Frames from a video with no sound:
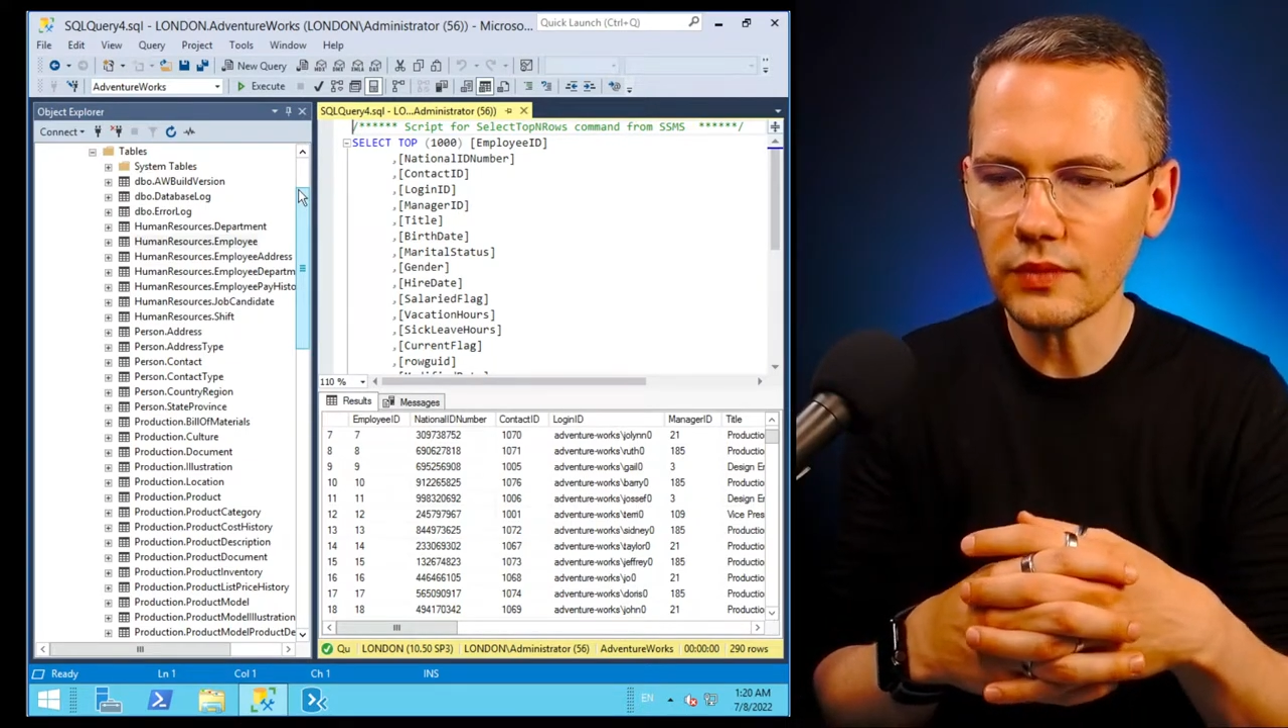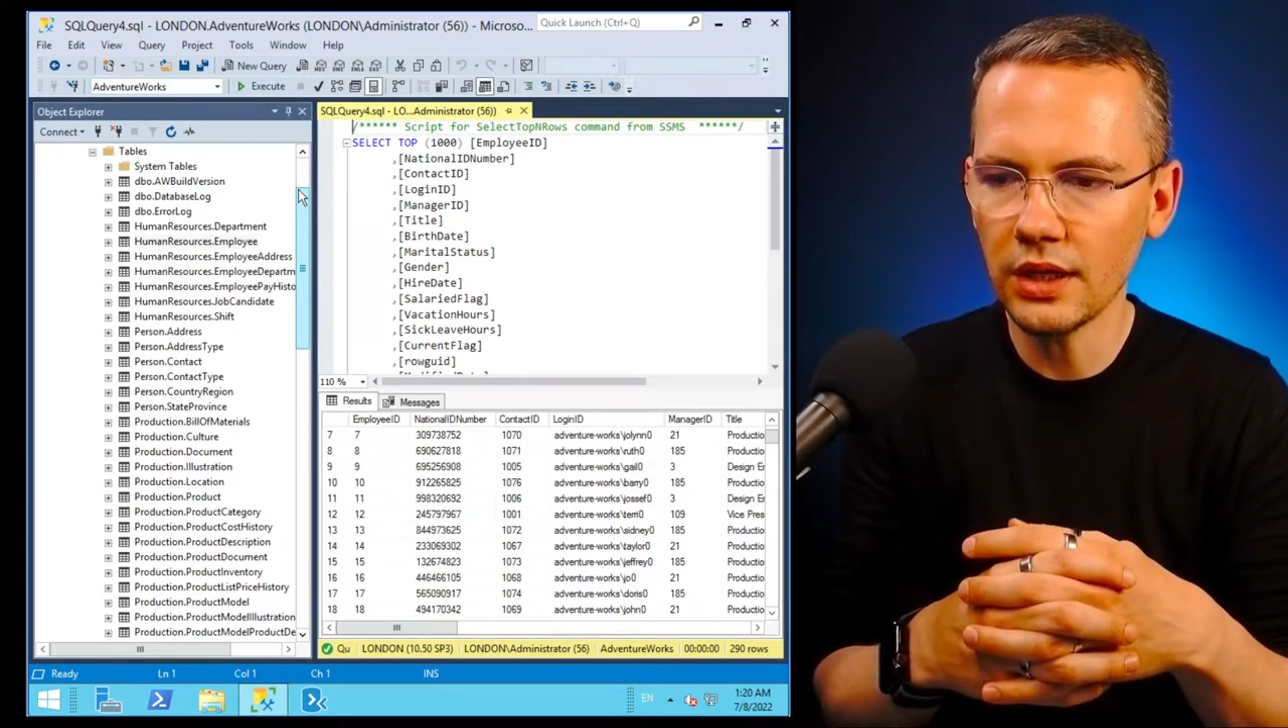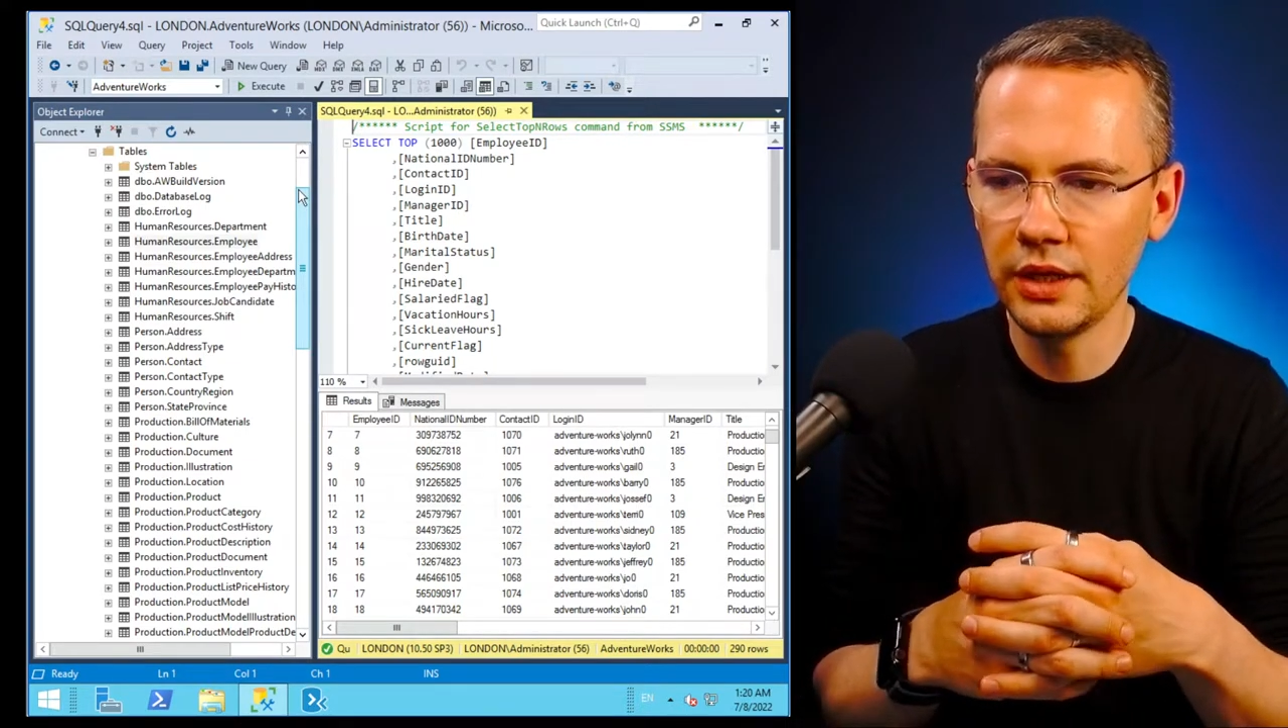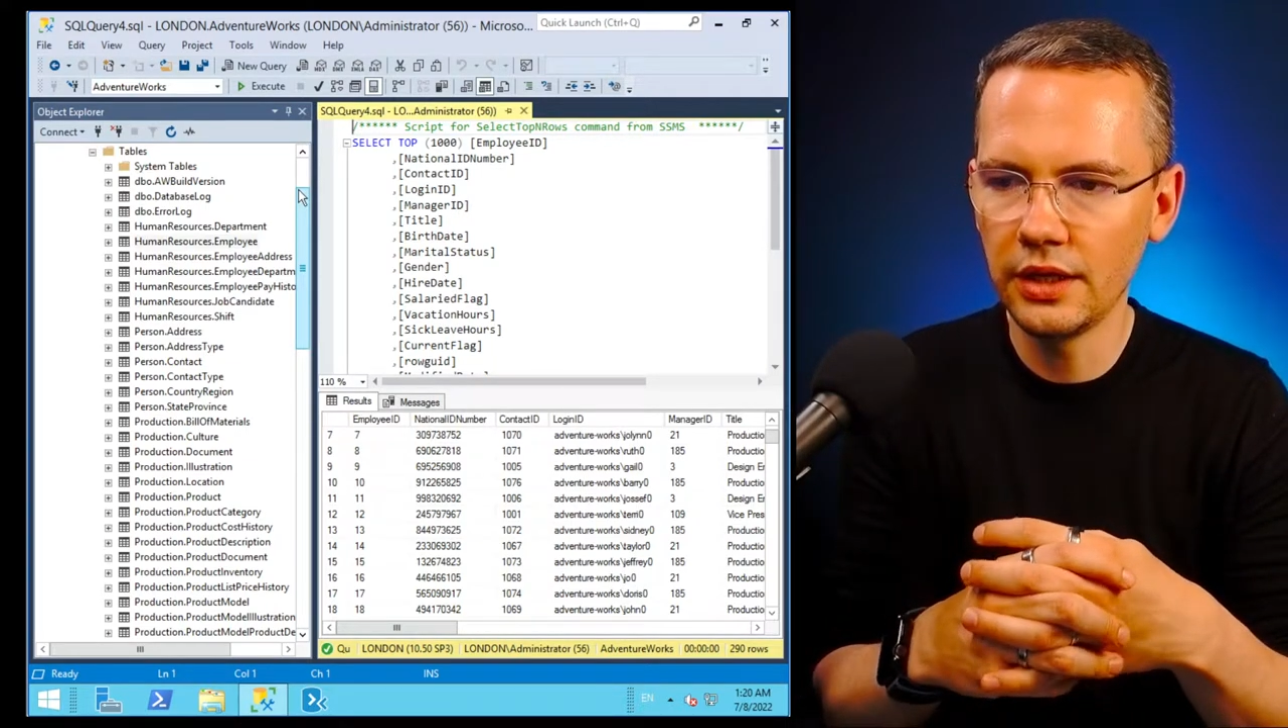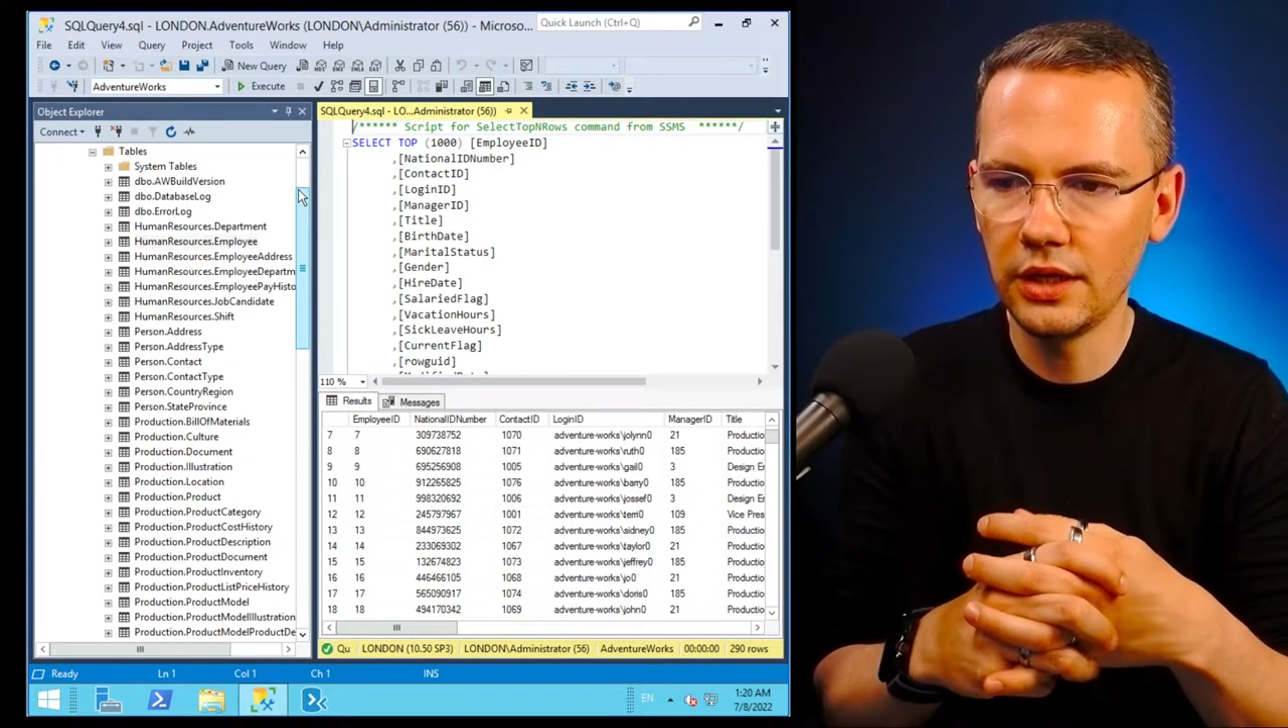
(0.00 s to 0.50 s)

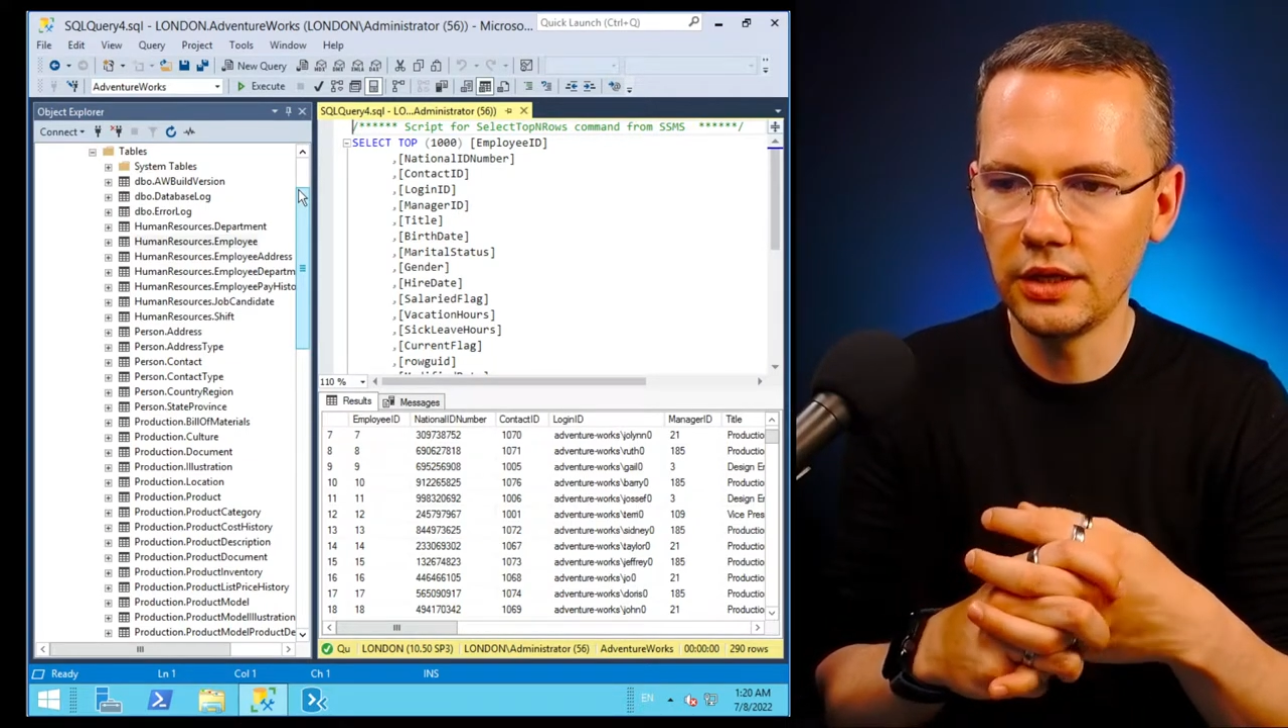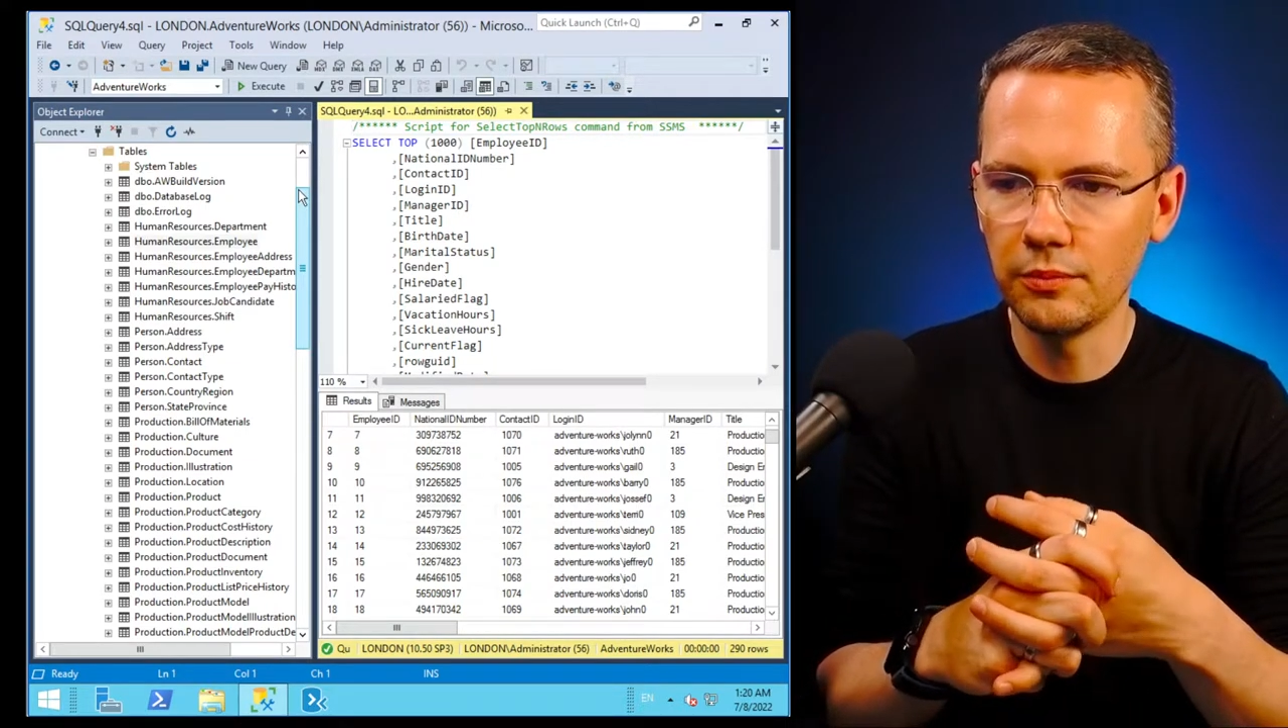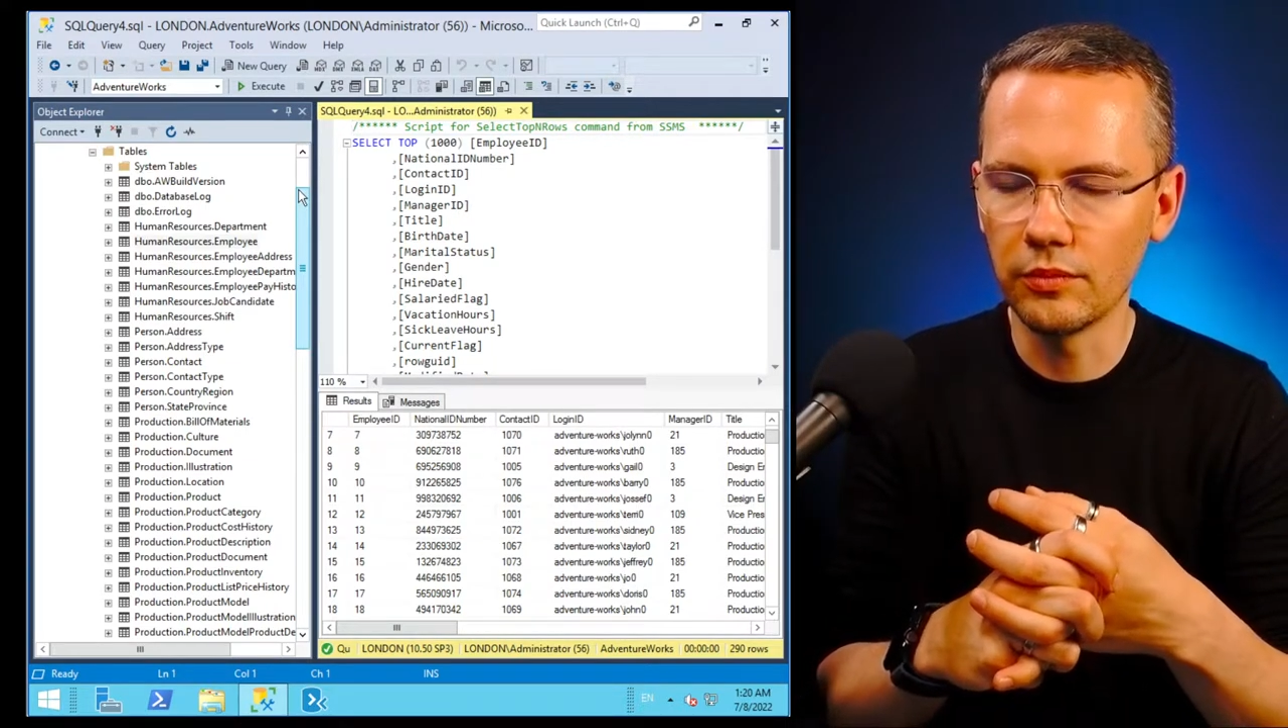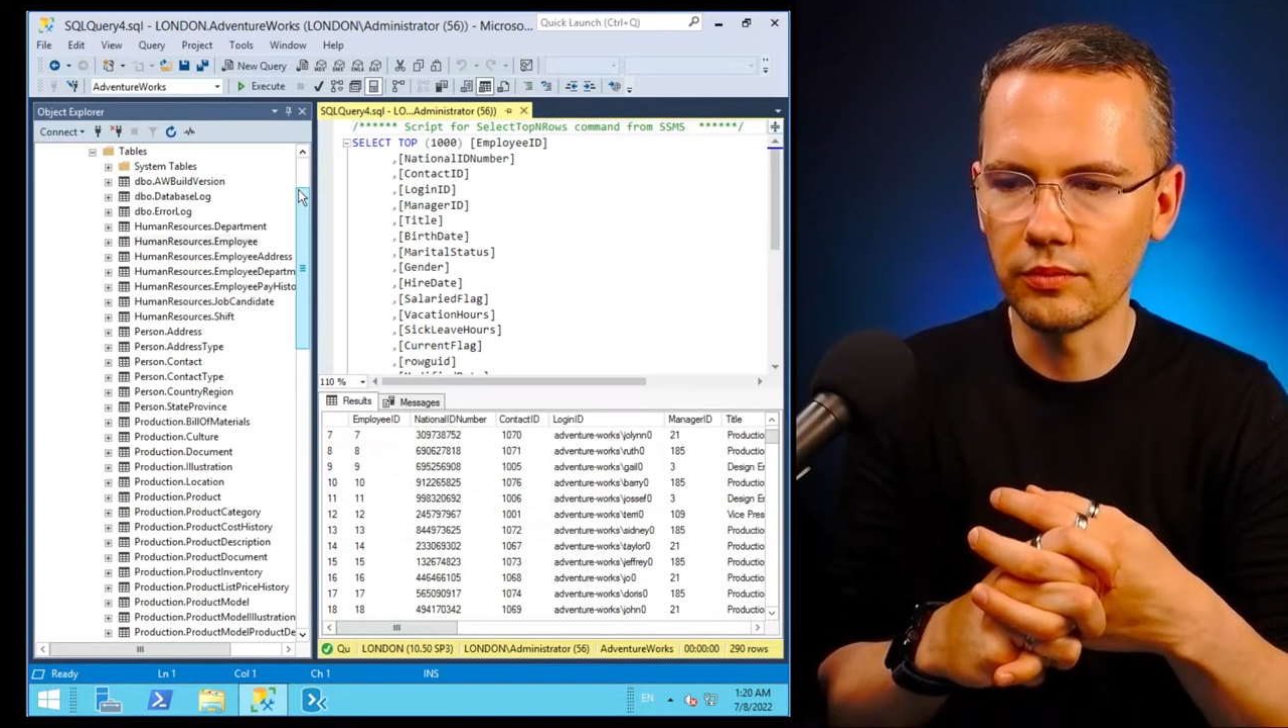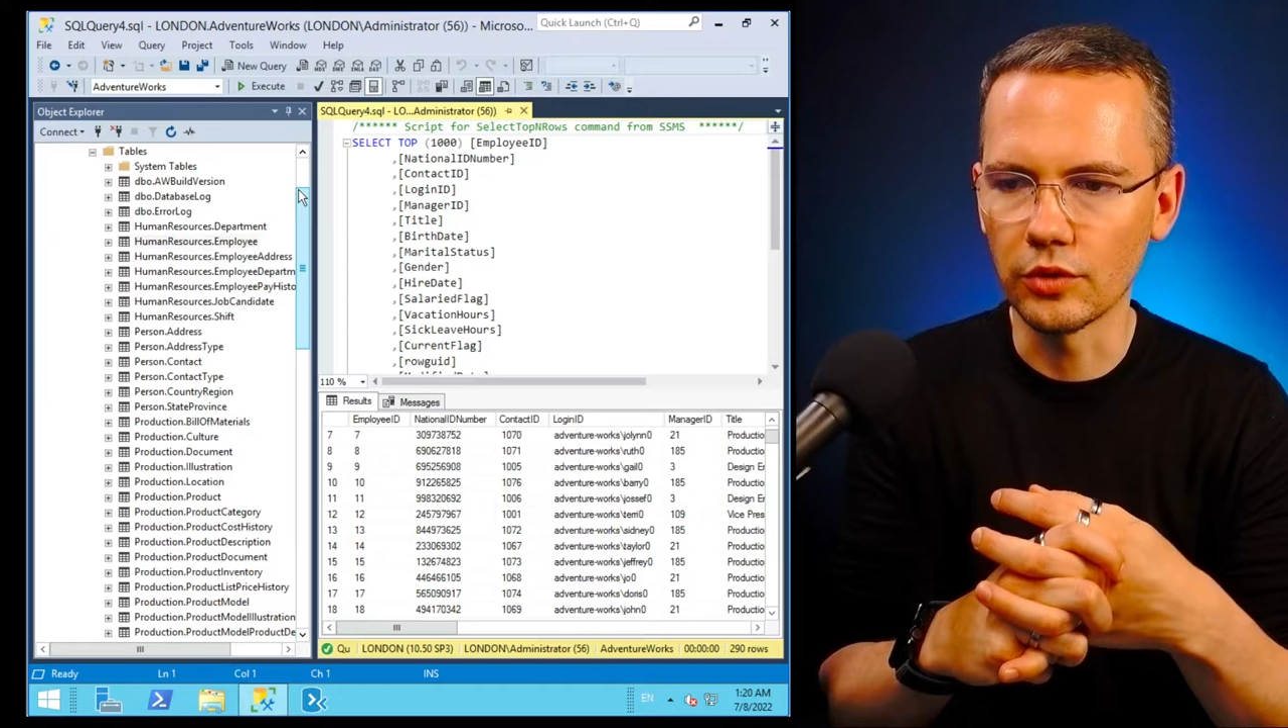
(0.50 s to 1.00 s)

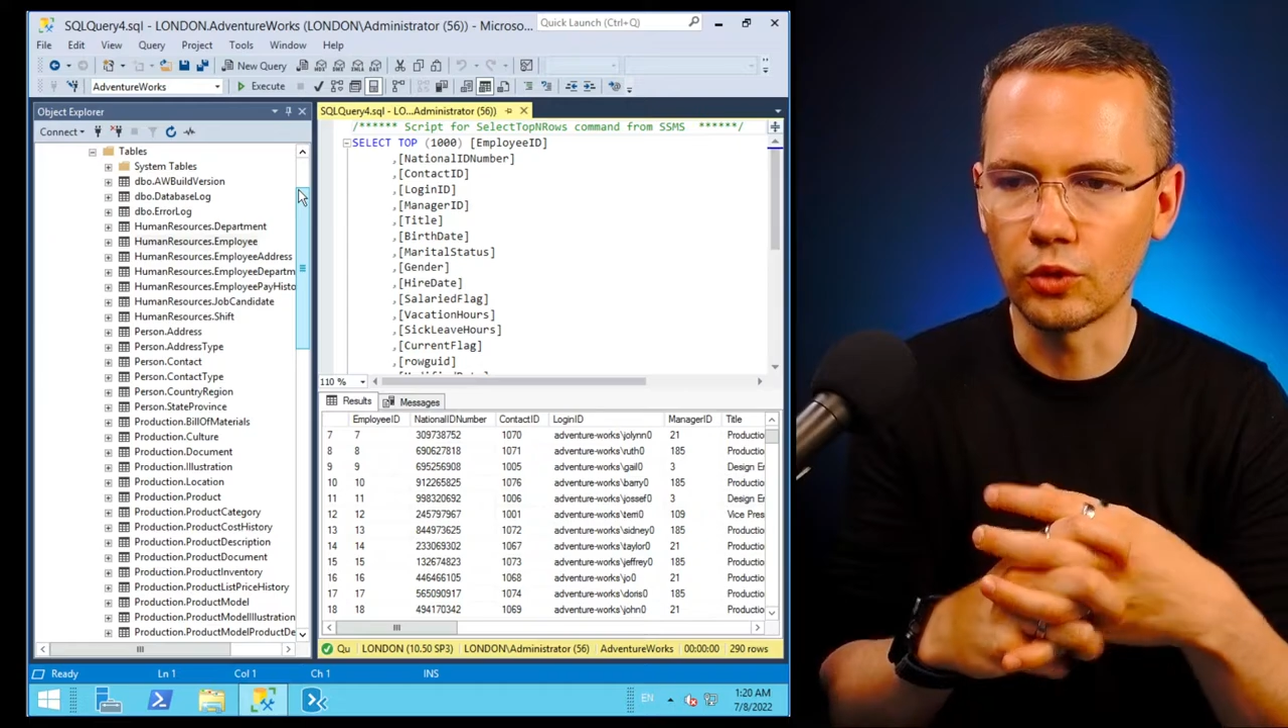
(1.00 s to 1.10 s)
um,